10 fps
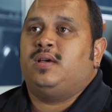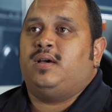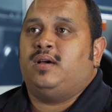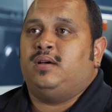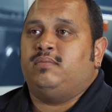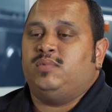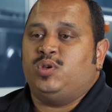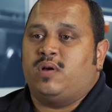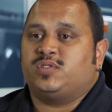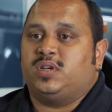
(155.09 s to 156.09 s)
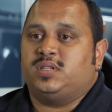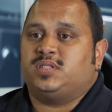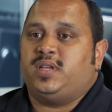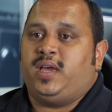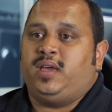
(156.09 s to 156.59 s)
the officer can
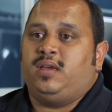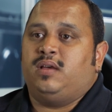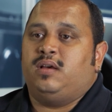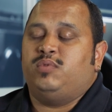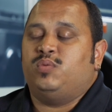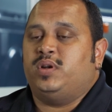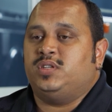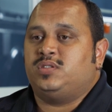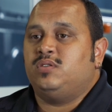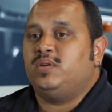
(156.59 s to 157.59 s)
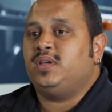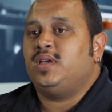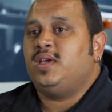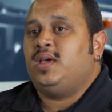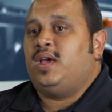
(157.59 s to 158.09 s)
stay with what he's doing,
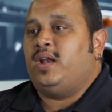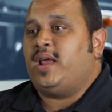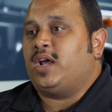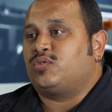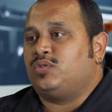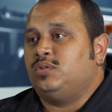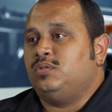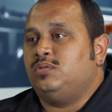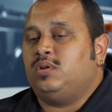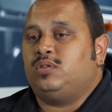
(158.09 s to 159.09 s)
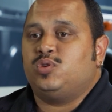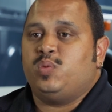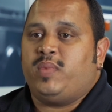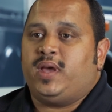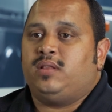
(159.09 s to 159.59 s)
and that crew,
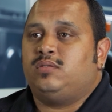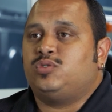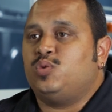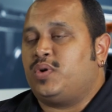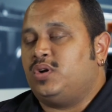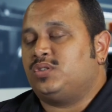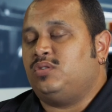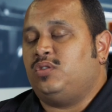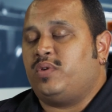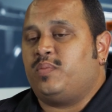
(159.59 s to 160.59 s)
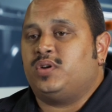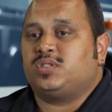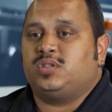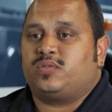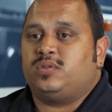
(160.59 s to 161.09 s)
two-man, two-person, or
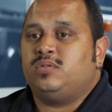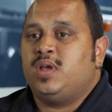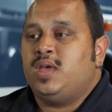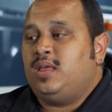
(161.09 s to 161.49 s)
three-person crew,